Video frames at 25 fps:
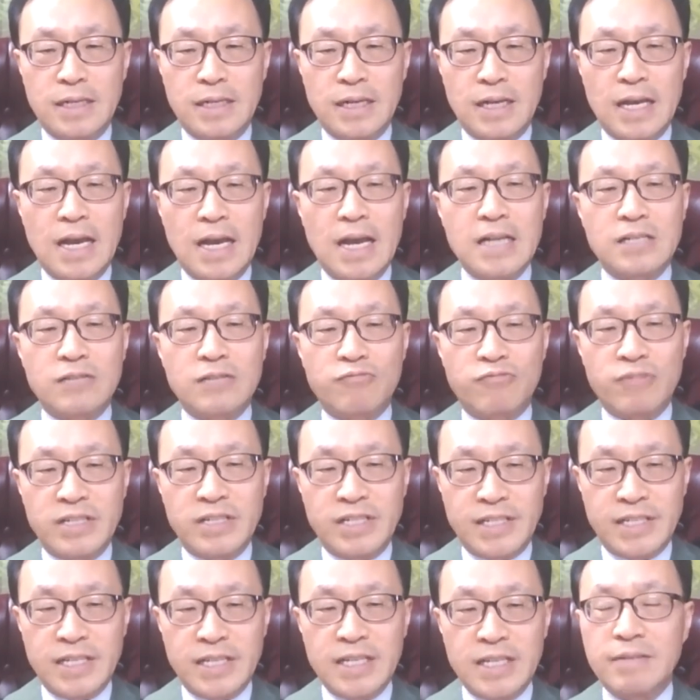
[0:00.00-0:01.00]
has
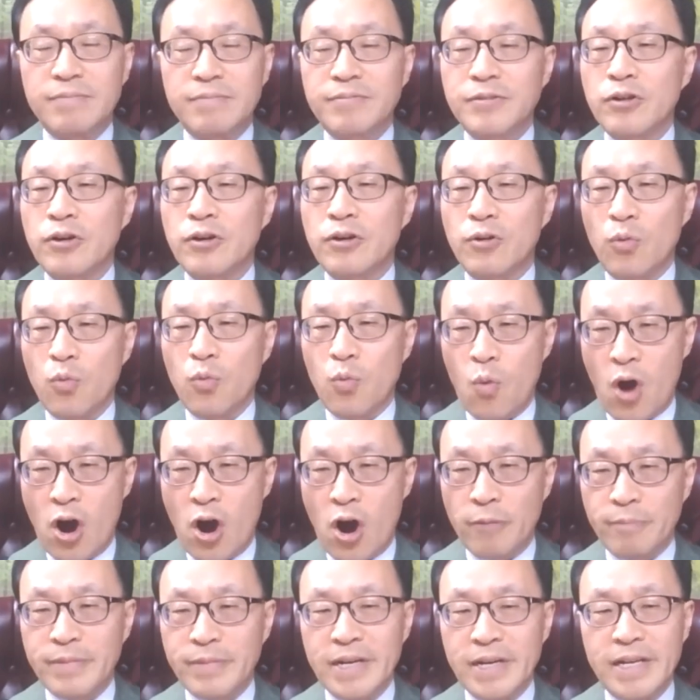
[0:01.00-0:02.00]
received her
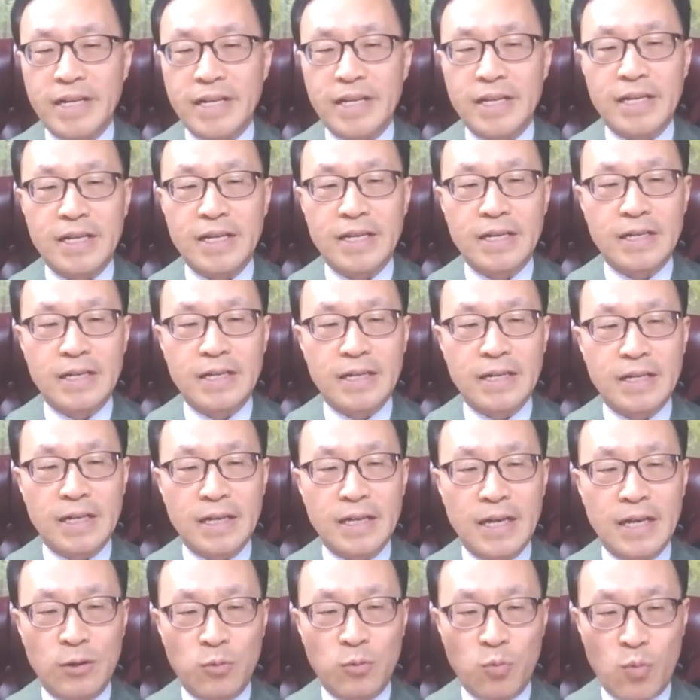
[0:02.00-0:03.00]
warmly
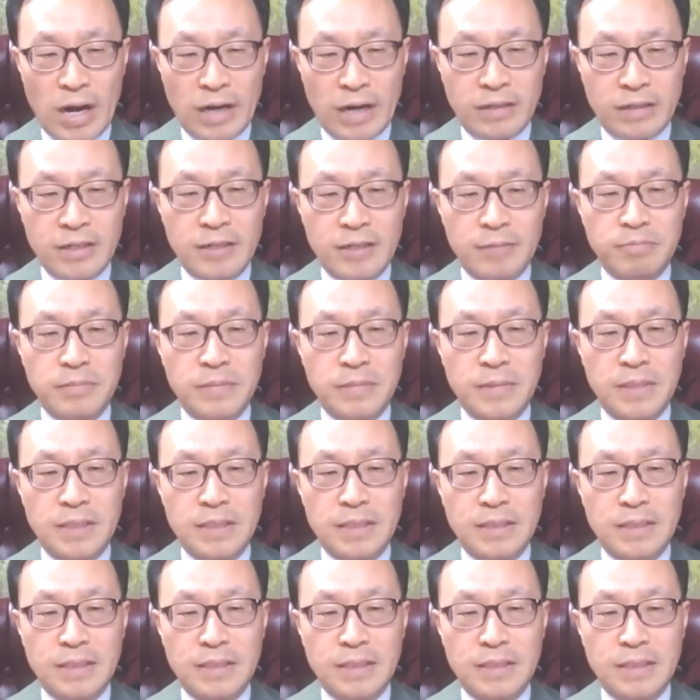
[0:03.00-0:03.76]
and welcomed.